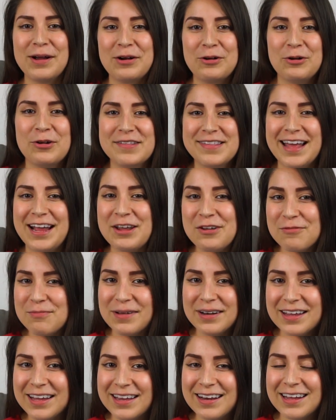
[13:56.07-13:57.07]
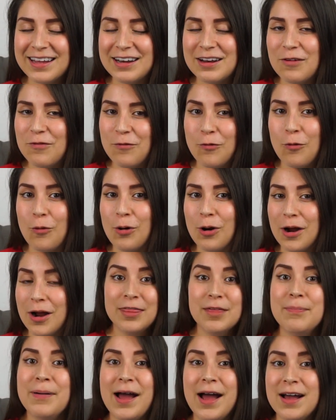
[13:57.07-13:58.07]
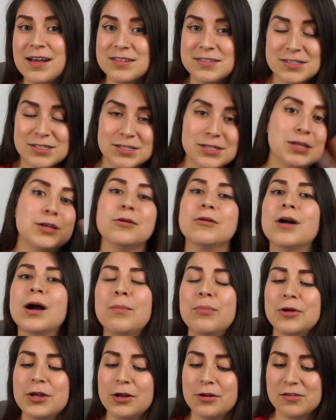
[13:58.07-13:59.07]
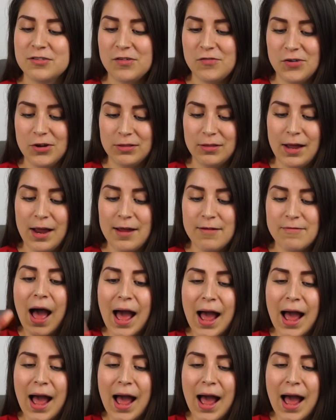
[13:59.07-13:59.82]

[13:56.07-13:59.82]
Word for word: pickles that you've been eating for the past, you know, couple years of your life.